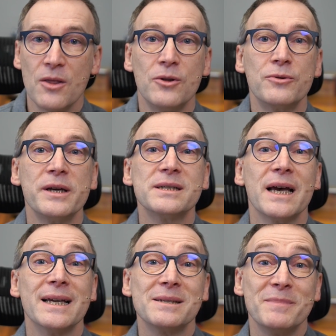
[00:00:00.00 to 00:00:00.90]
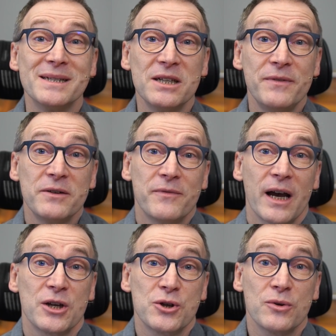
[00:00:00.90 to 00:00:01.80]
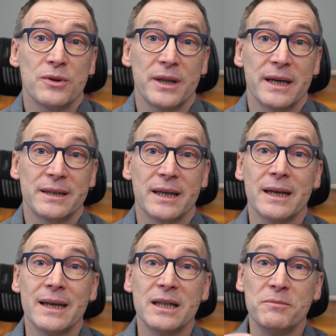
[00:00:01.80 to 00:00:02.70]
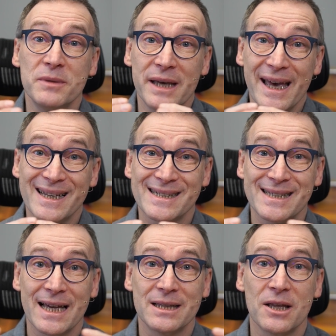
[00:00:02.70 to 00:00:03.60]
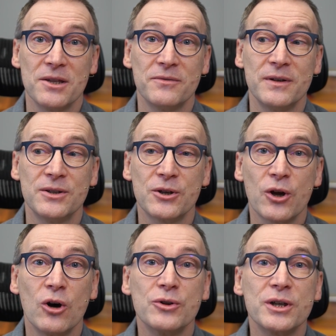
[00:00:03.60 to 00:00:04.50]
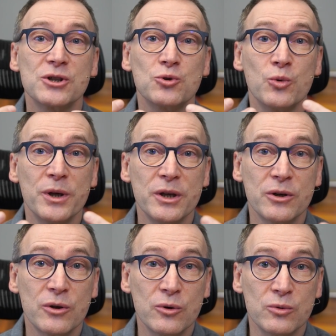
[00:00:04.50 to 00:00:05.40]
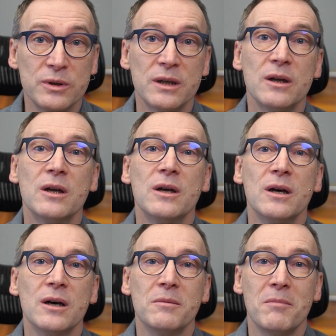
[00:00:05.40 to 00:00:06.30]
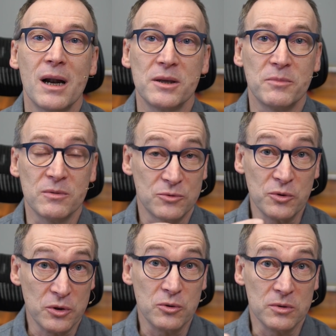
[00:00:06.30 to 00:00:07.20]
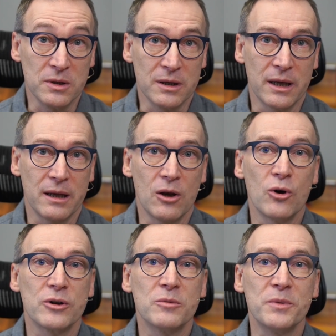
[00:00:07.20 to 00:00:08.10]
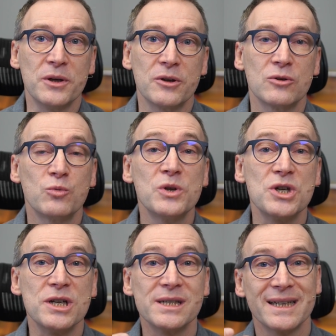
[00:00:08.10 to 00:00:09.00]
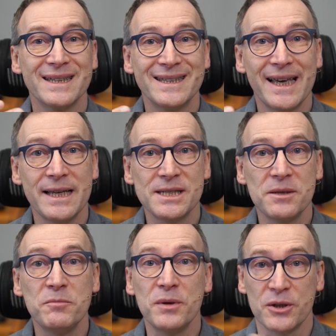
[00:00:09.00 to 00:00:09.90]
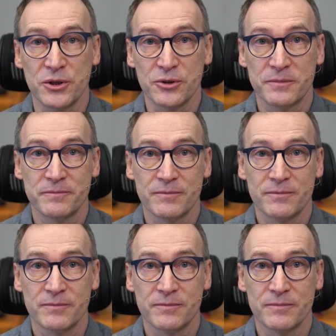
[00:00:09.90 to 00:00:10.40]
There is a specific function that uh, let me extend the filter context to include uh, multiple, to include a longer period, which is dates in period.